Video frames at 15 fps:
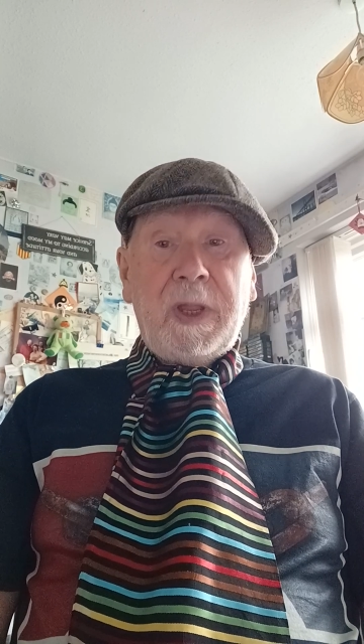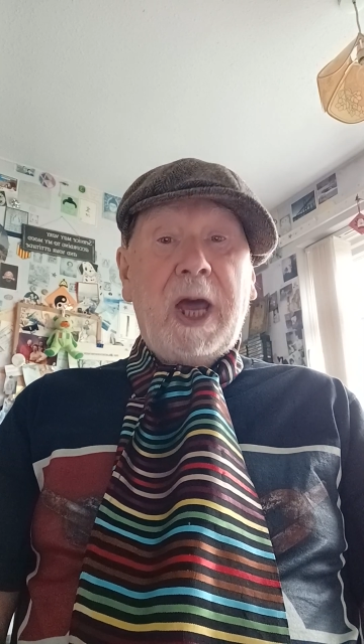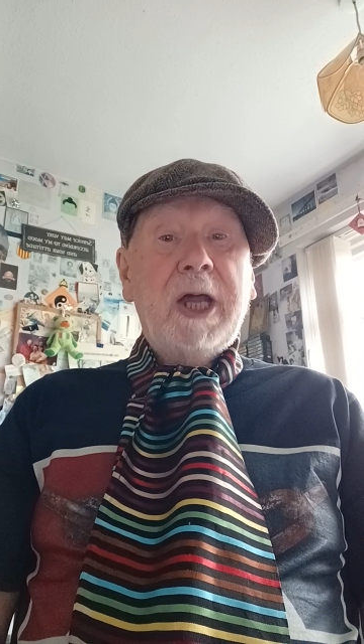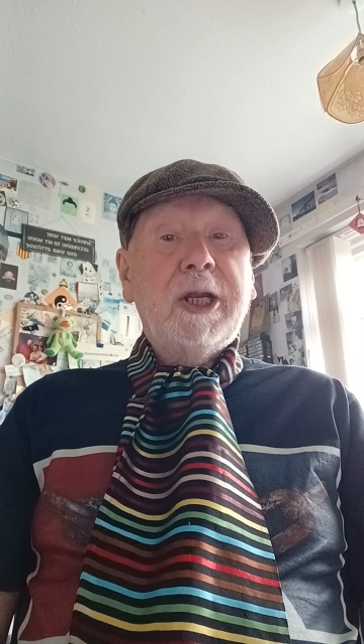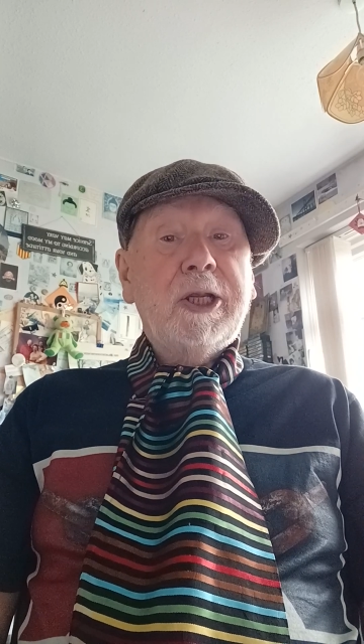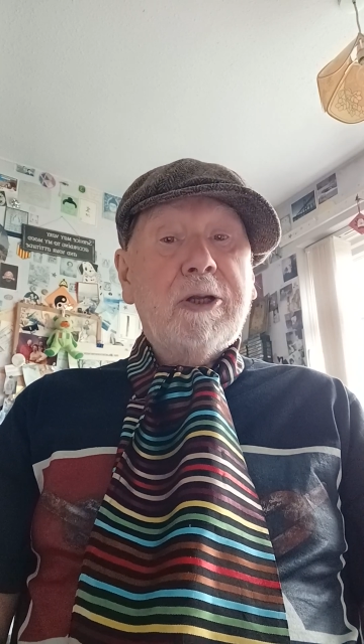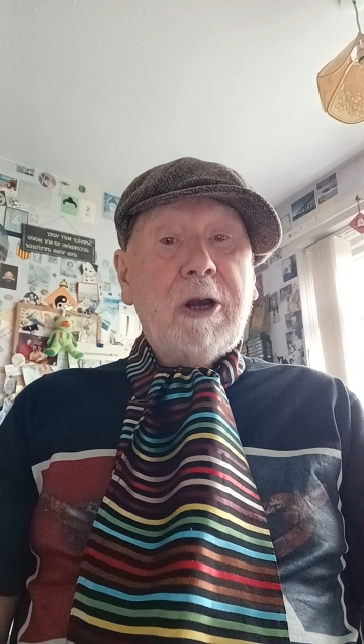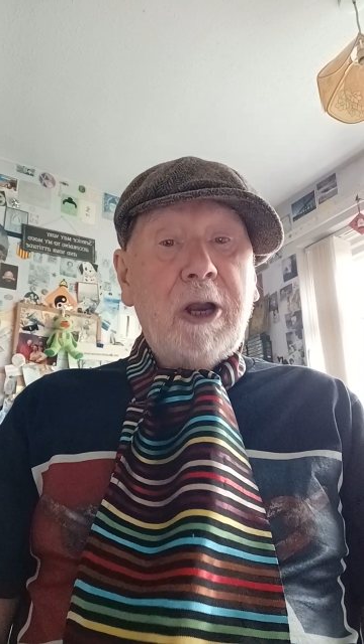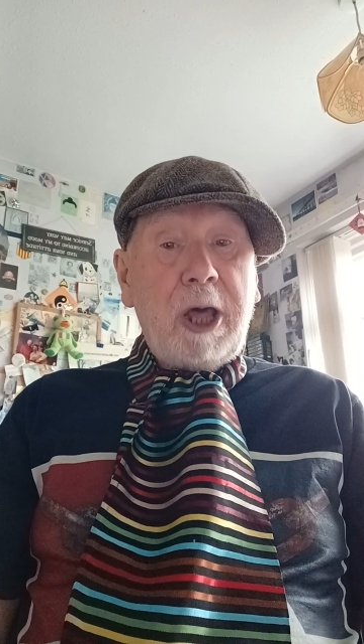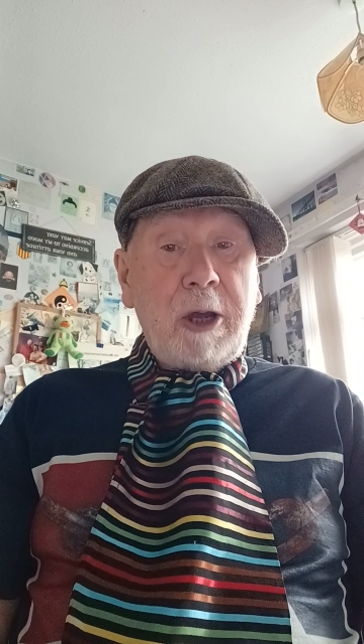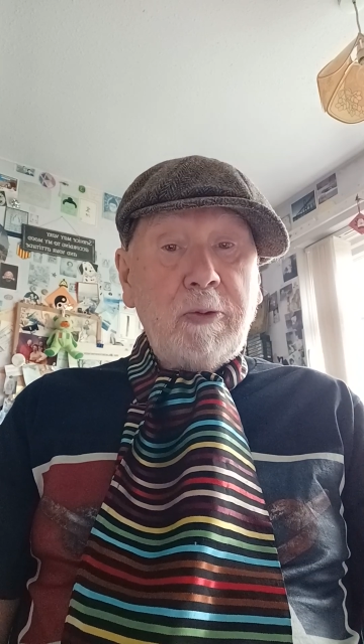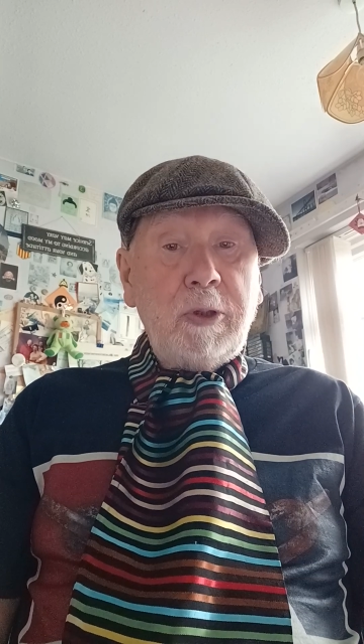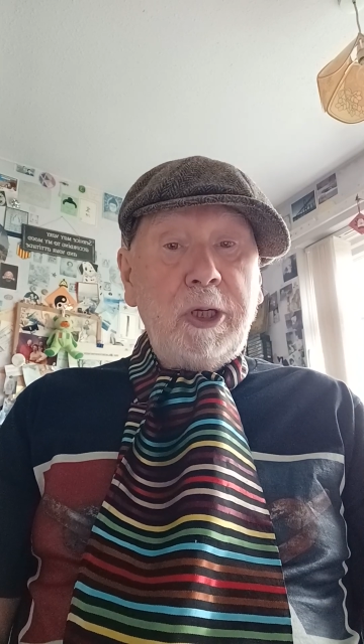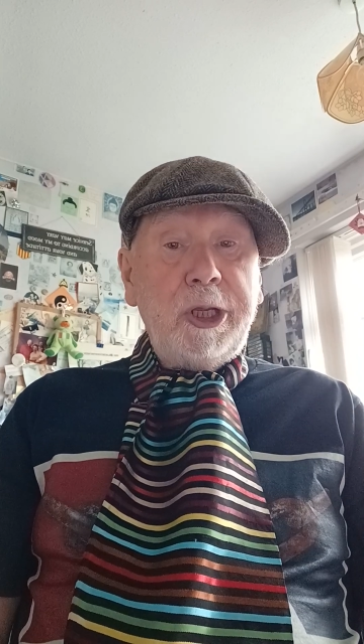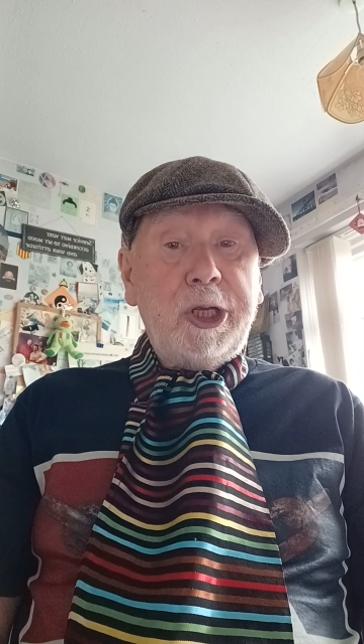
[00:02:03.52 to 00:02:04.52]
and it'll
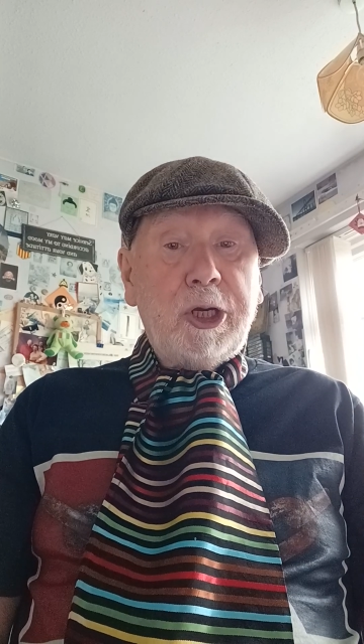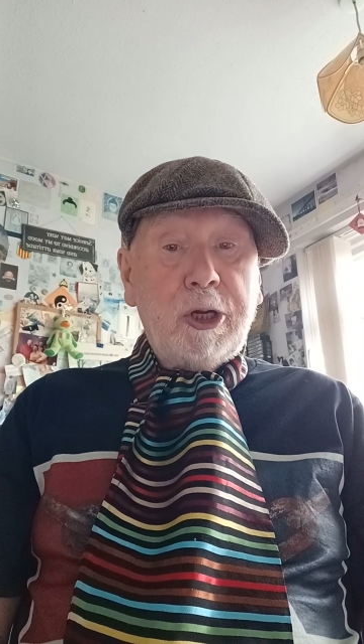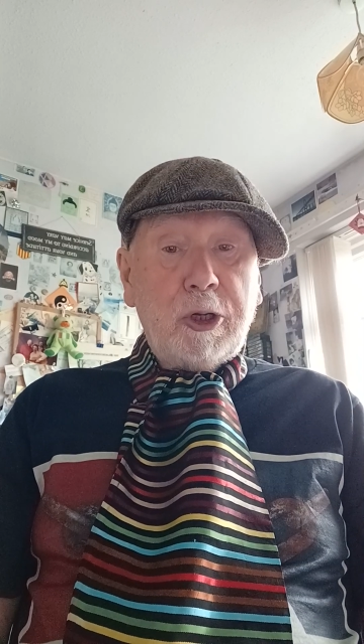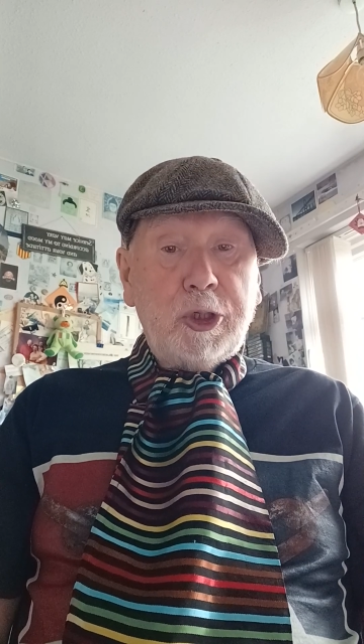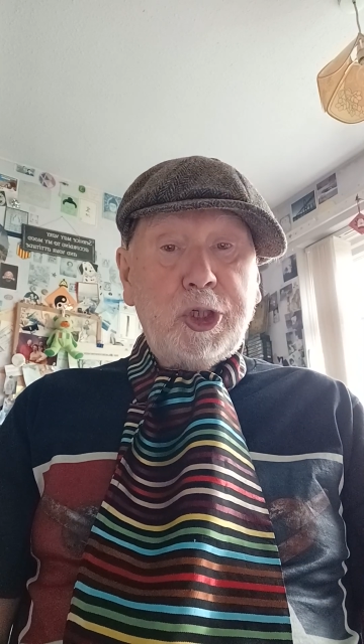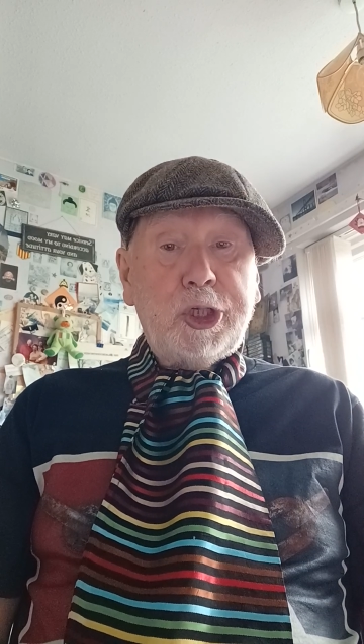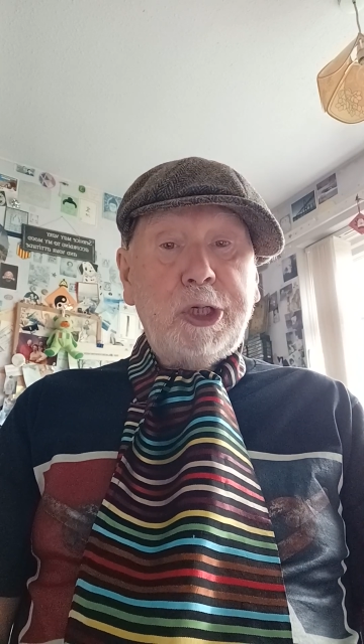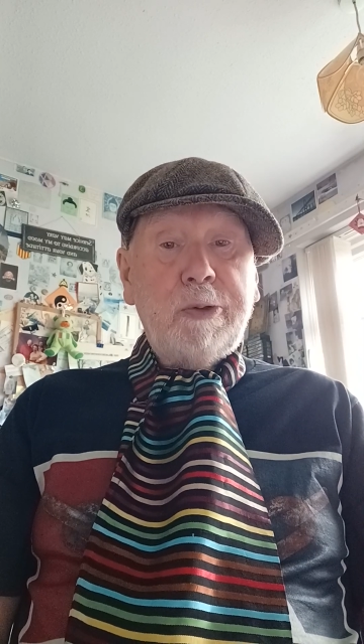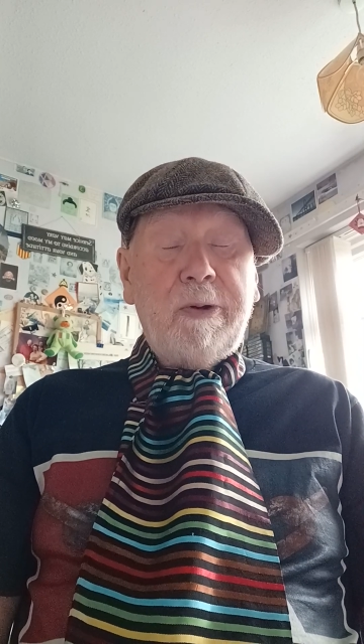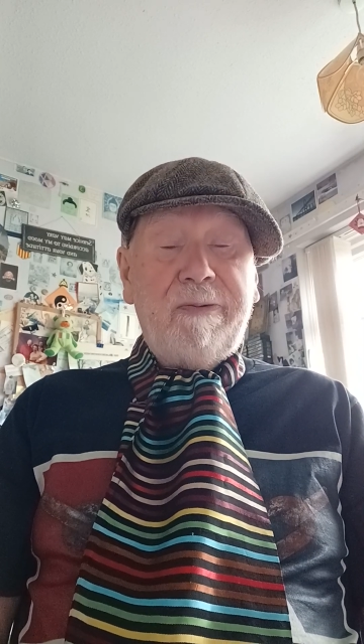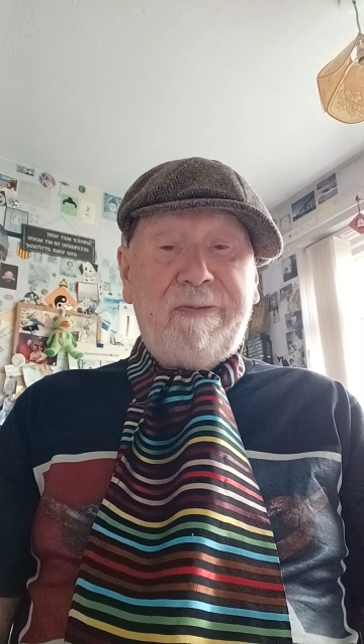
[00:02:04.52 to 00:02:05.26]
only cost you a